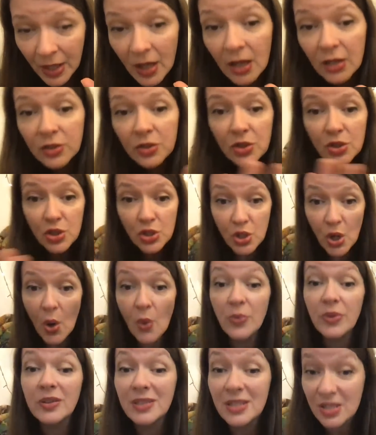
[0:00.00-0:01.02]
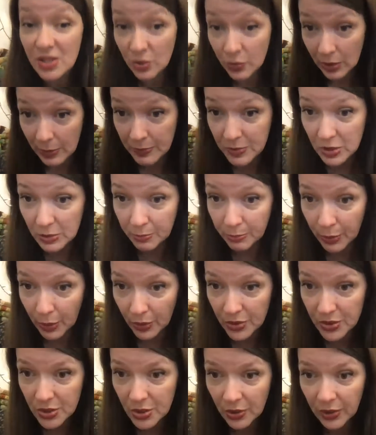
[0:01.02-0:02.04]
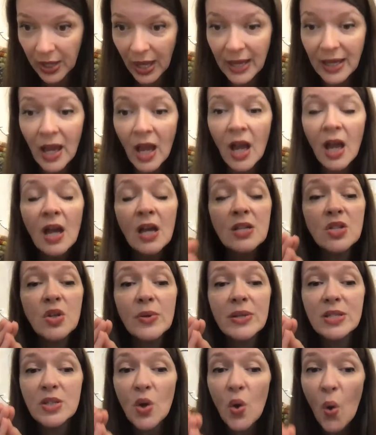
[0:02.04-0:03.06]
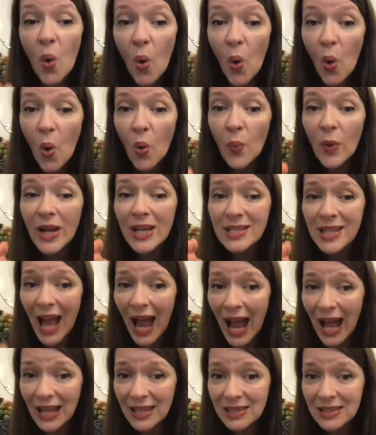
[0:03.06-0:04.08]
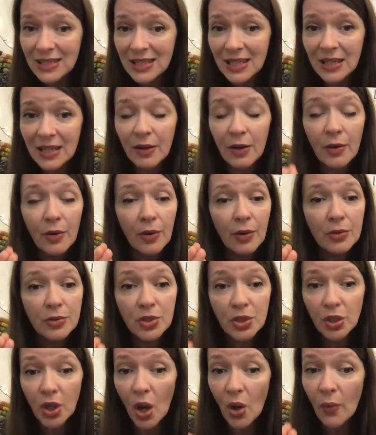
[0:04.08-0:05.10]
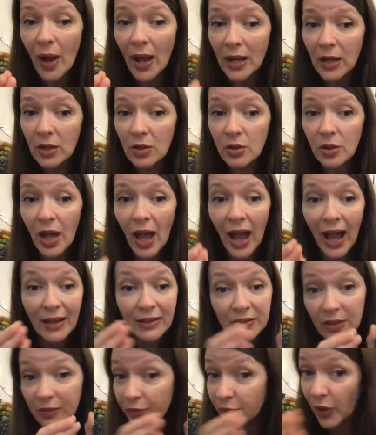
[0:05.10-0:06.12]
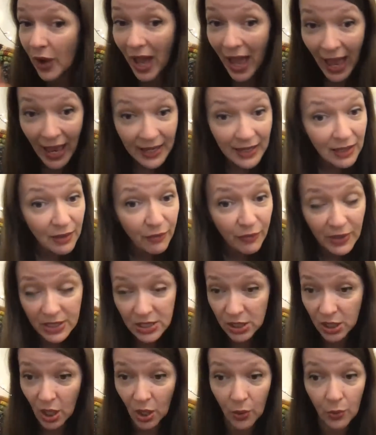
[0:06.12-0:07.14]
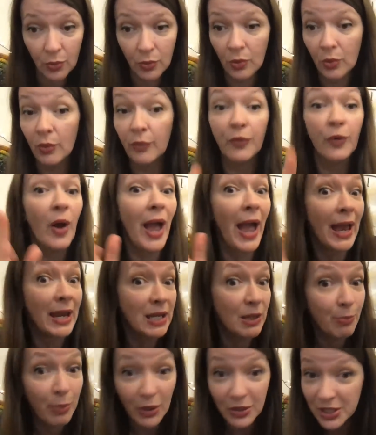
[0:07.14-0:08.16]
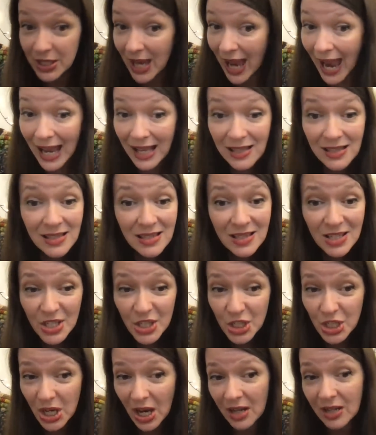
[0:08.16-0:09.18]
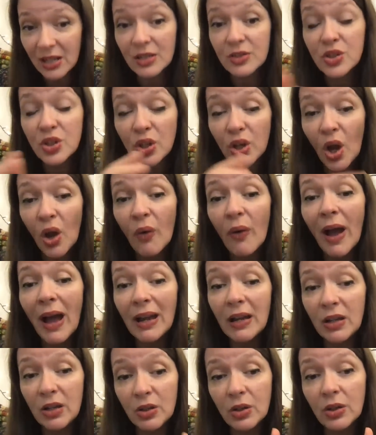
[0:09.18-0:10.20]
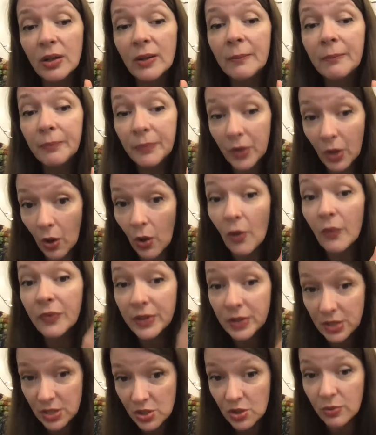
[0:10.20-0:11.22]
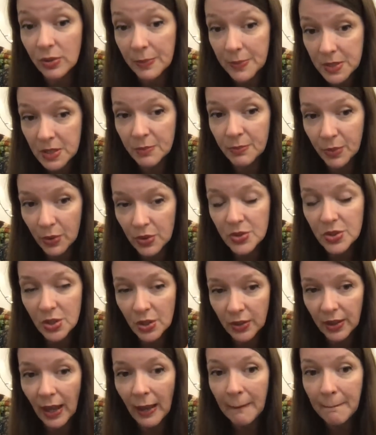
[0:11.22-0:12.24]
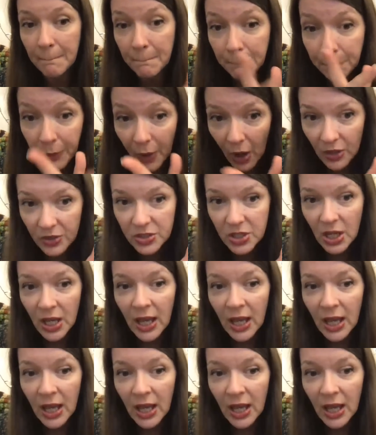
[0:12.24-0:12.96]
to show the description box. Okay, so it's always handy to go and look at, for any video or for anybody else's channel, to go and look on the description box. Okay, but